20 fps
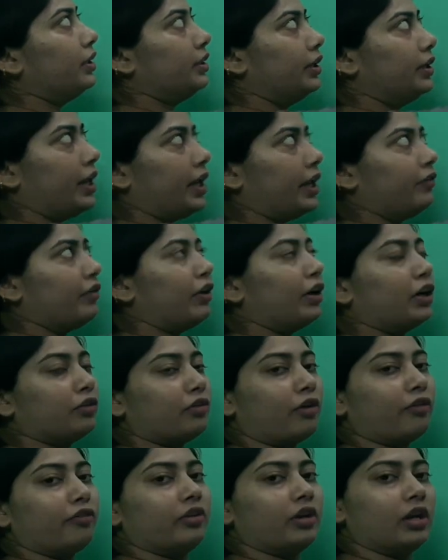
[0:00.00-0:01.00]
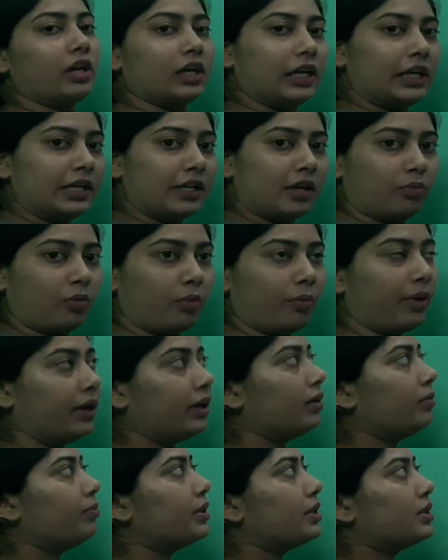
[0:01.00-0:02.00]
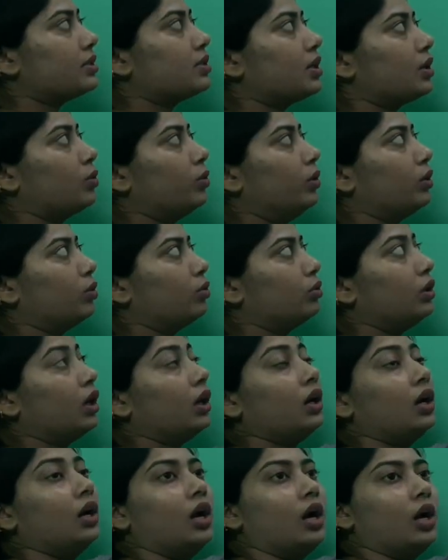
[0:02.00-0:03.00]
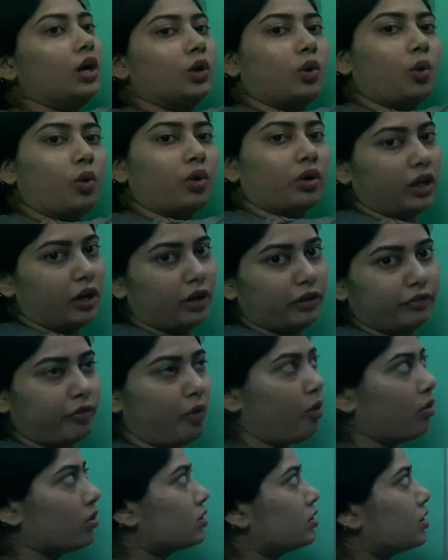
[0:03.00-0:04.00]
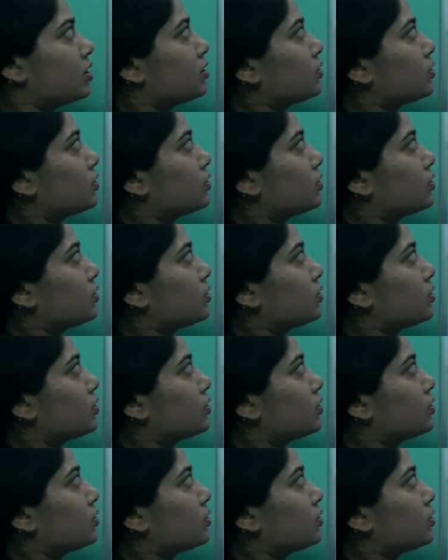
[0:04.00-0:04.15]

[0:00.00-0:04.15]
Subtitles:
derivative of the linear momentum is equal to the total force. This